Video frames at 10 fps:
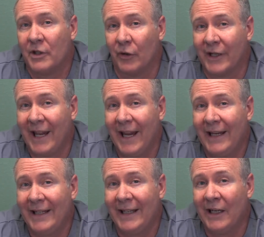So
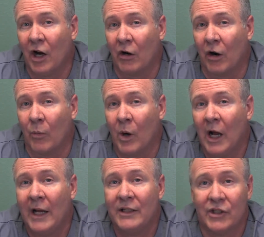Kerry,
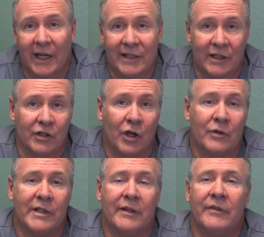J as in
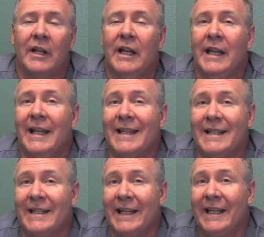Joseph,
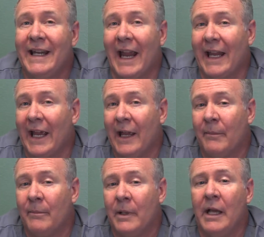
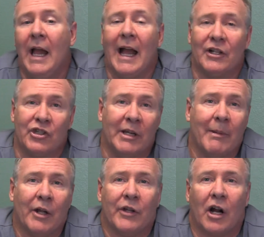DAM
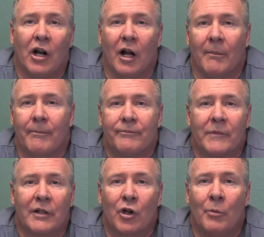@gmail.com.
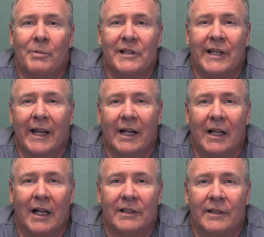So hope to see you at a
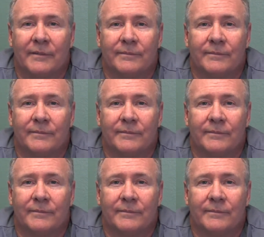class.